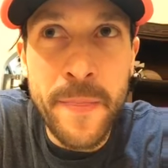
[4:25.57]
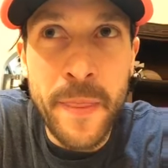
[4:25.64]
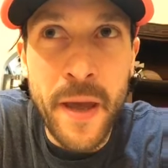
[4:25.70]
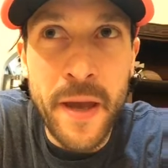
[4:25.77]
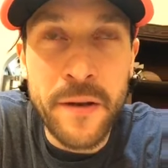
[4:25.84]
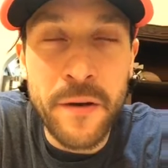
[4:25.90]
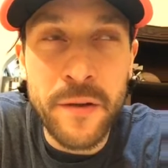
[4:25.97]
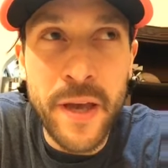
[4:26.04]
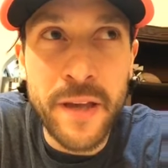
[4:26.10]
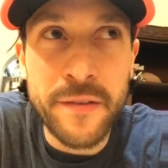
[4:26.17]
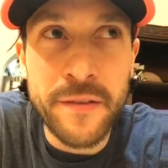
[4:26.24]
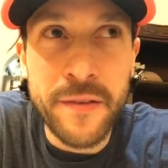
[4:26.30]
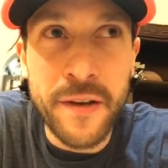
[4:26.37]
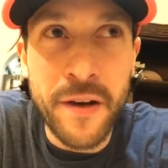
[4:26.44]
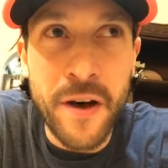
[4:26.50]
I know
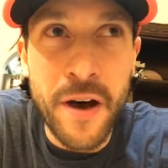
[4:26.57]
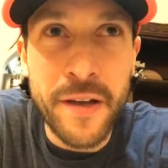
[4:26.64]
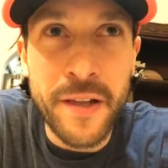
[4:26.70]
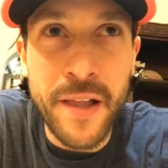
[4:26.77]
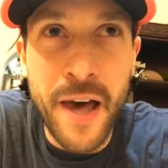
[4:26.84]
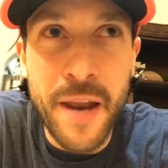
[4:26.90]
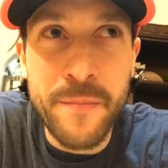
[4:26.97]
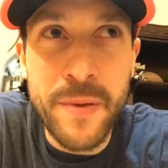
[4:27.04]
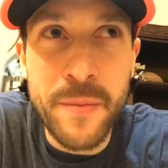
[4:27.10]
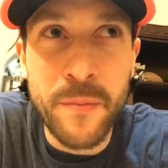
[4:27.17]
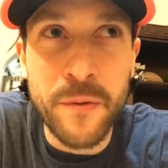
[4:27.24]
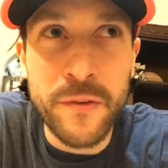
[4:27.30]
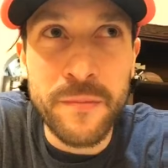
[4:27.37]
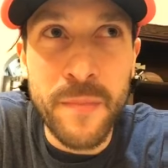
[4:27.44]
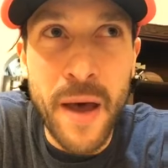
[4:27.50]
that's on a lot of
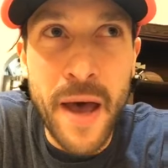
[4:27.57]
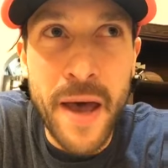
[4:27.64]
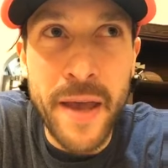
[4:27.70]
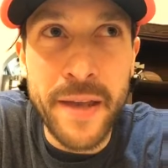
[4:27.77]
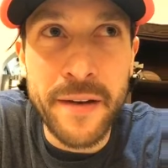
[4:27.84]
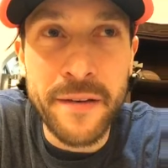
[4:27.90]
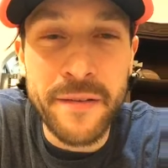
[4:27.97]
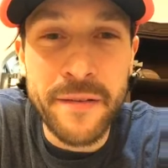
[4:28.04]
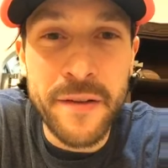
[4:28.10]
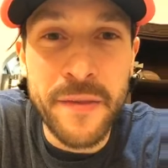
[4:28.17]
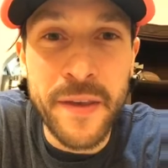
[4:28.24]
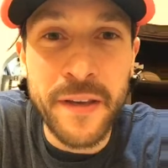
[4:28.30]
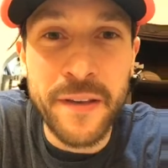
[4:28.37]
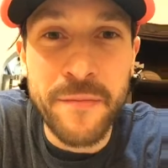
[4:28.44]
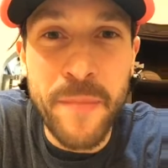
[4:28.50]
people's mind. You
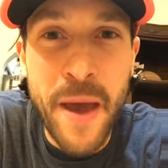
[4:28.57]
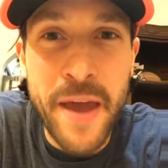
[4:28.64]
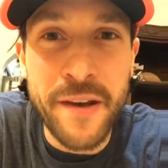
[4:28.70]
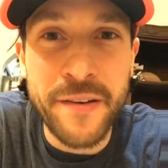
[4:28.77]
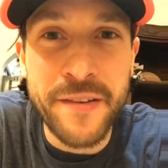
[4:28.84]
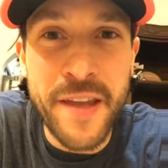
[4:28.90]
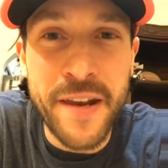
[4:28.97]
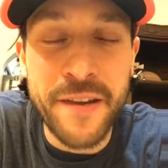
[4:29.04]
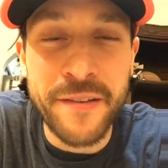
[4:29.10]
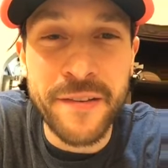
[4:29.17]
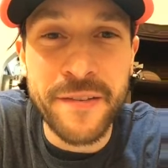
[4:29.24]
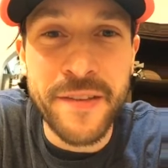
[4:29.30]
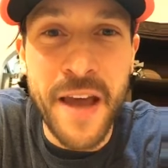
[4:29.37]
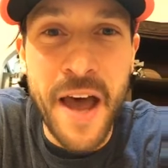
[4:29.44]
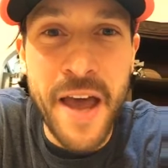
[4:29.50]
think Spanish tennis is
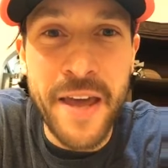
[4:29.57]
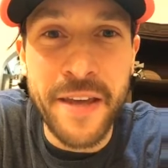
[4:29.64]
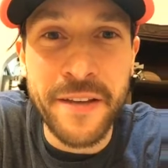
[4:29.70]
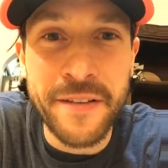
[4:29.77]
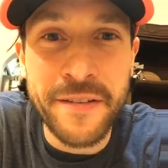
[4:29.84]
dying?